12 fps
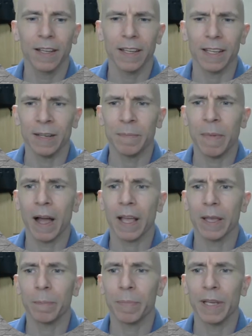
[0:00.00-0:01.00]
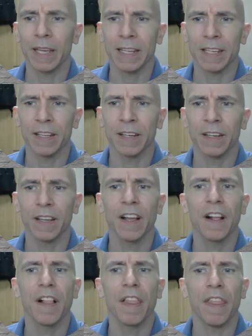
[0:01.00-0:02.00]
In my opinion,
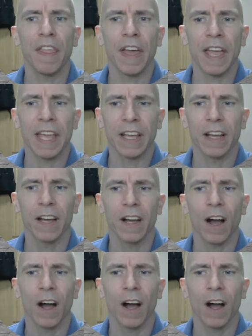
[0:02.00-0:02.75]
they